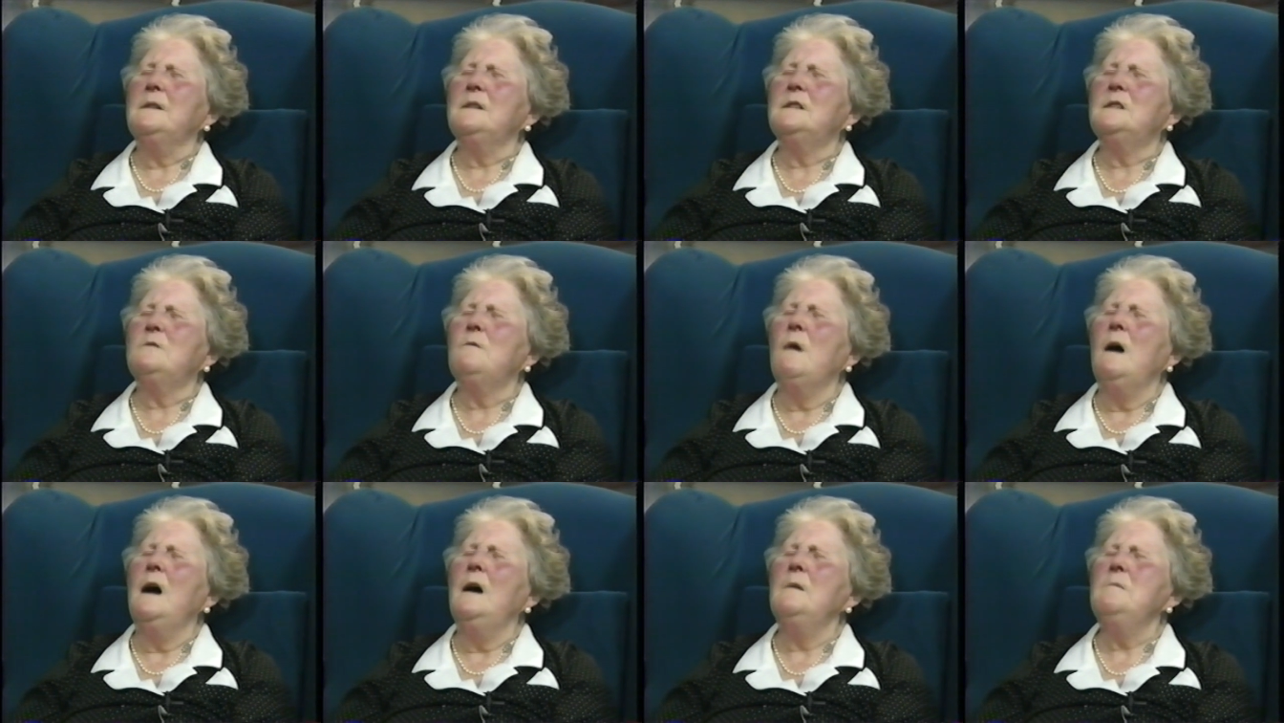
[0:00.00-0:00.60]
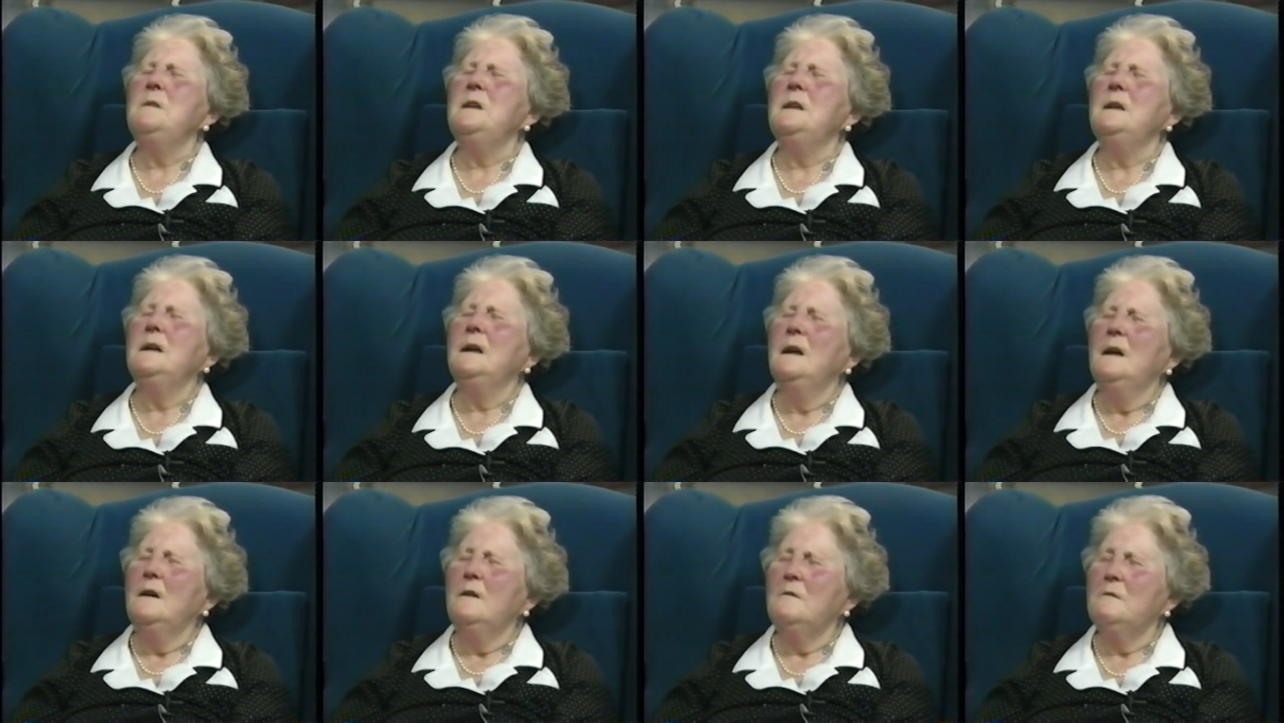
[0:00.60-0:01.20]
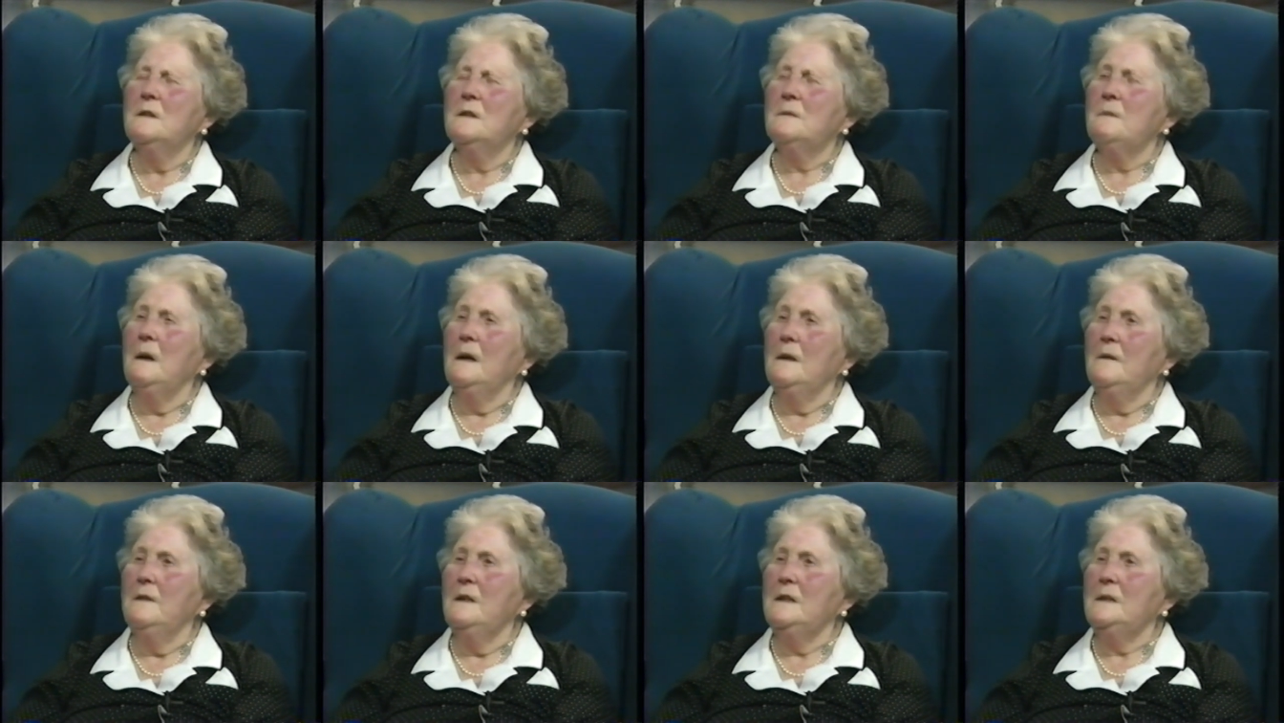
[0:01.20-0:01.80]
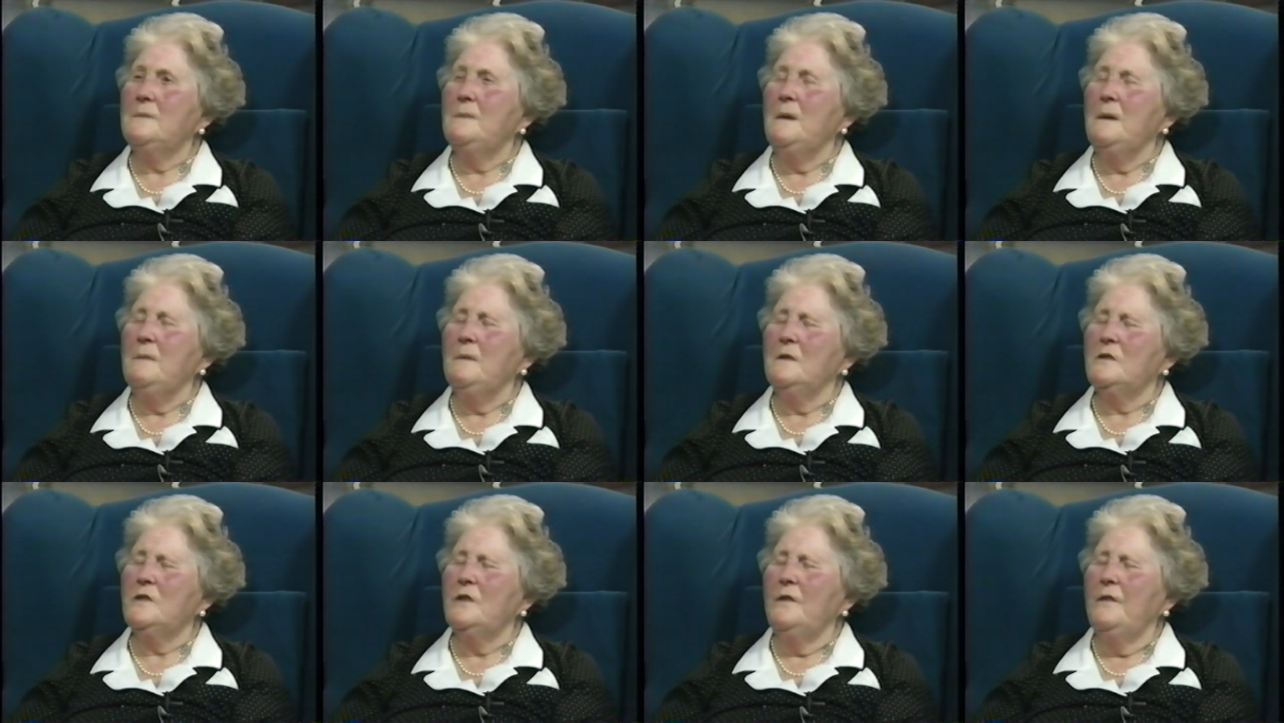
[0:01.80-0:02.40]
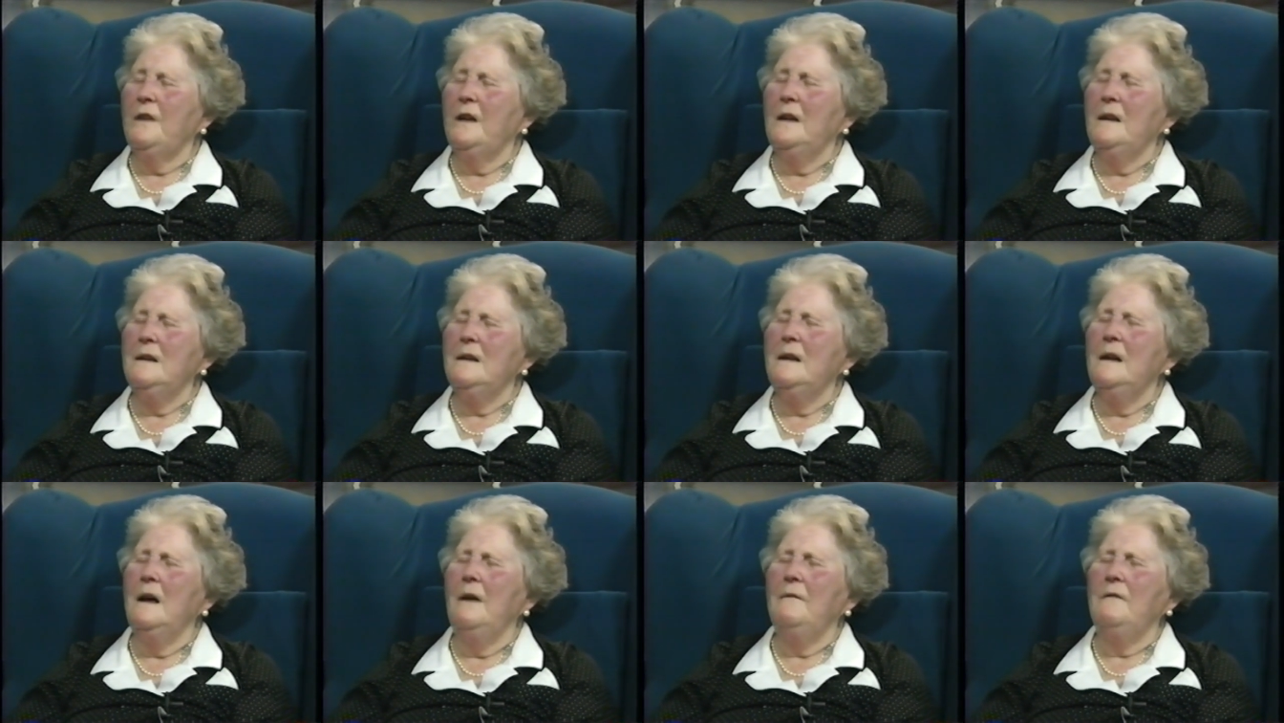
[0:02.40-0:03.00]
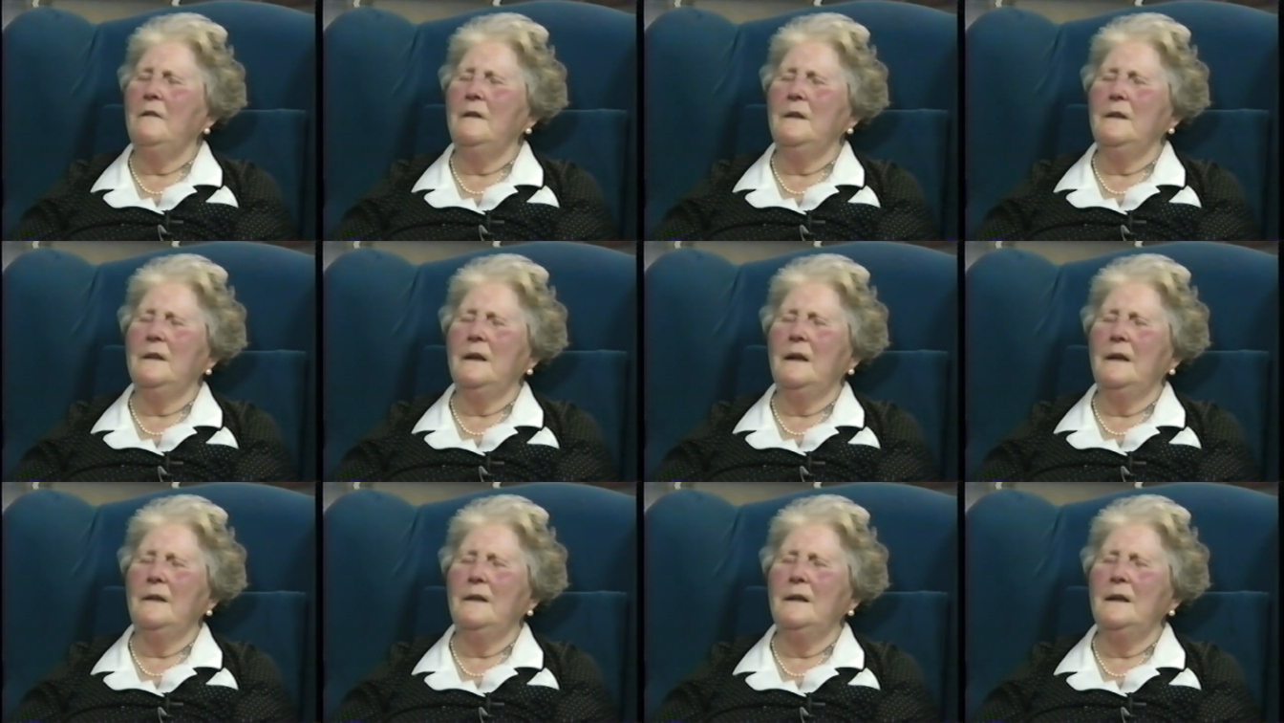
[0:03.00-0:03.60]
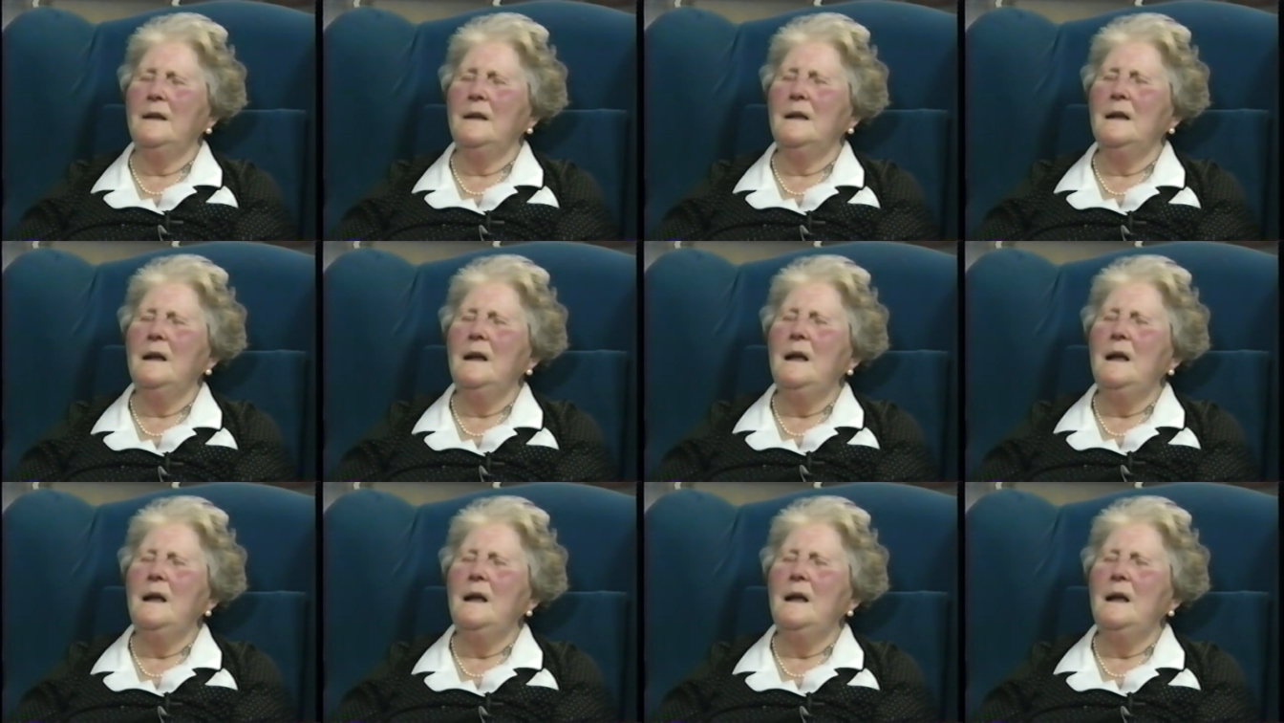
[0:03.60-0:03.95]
Swami, who was one of these people she fell in love with, I think.